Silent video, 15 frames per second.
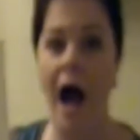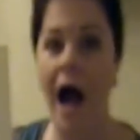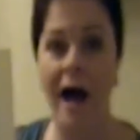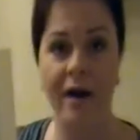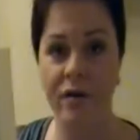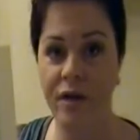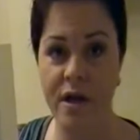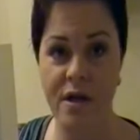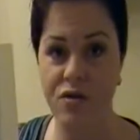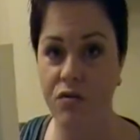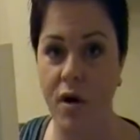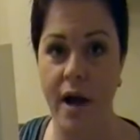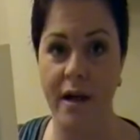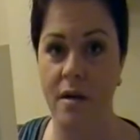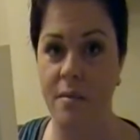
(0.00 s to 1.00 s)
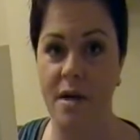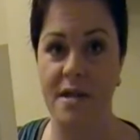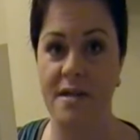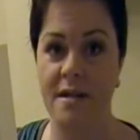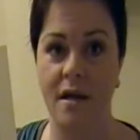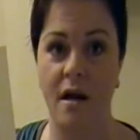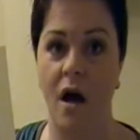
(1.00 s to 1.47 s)
I don't think it's right to be
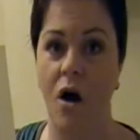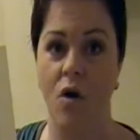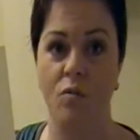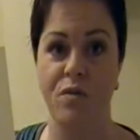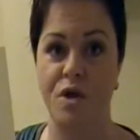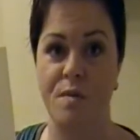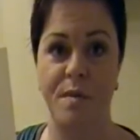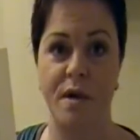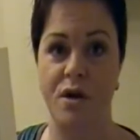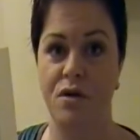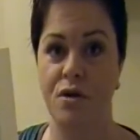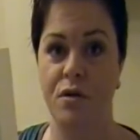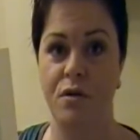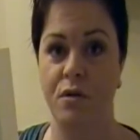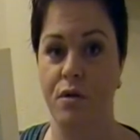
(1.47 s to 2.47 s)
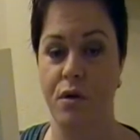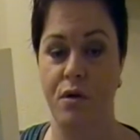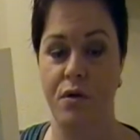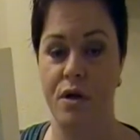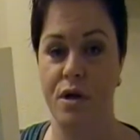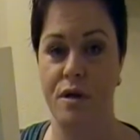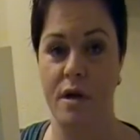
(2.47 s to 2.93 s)
sent home just because you drew a,
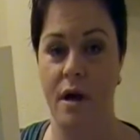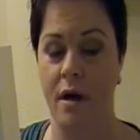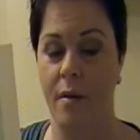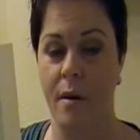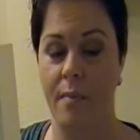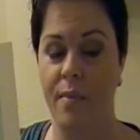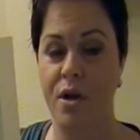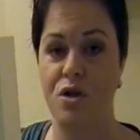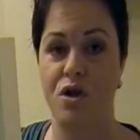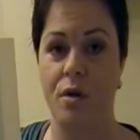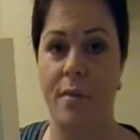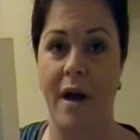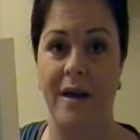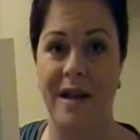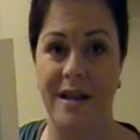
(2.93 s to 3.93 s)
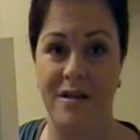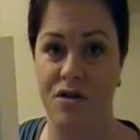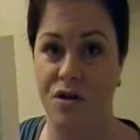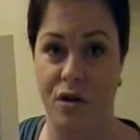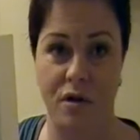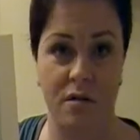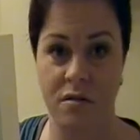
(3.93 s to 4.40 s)
uh, a picture about
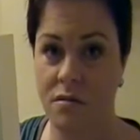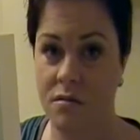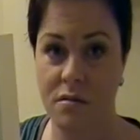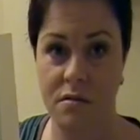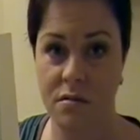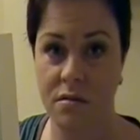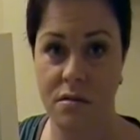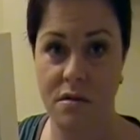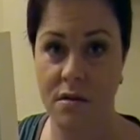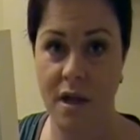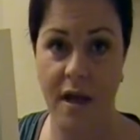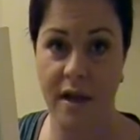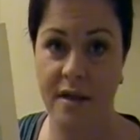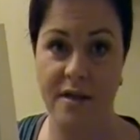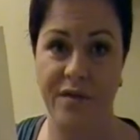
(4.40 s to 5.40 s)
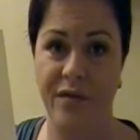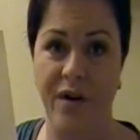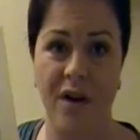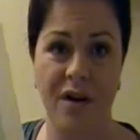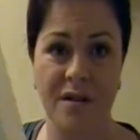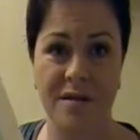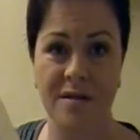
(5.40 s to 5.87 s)
Easter. It's not his
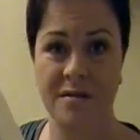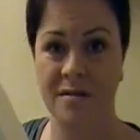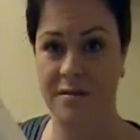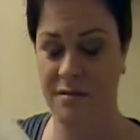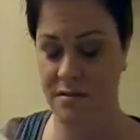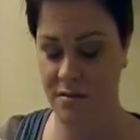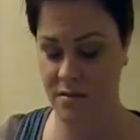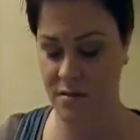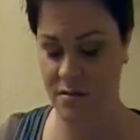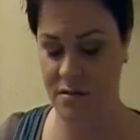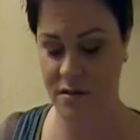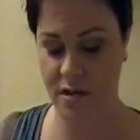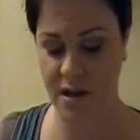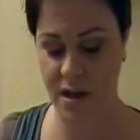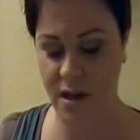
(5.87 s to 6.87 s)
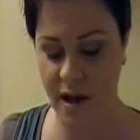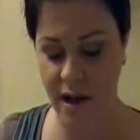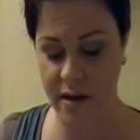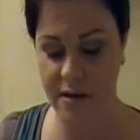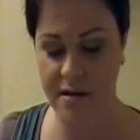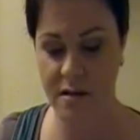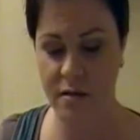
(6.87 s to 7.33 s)
fault. He
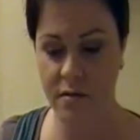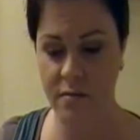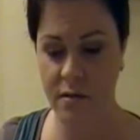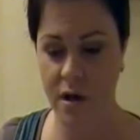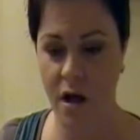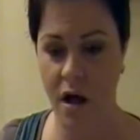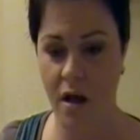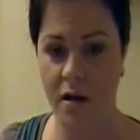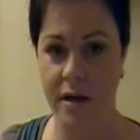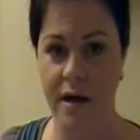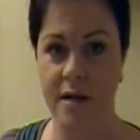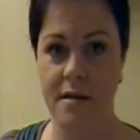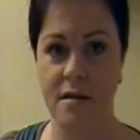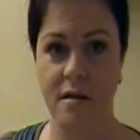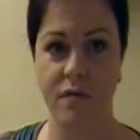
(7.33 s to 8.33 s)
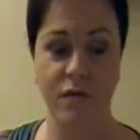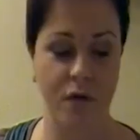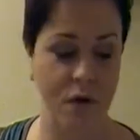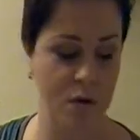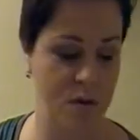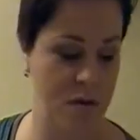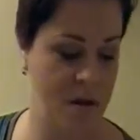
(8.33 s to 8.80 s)
got his holidays
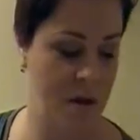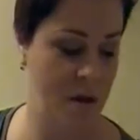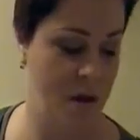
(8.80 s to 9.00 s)
confused.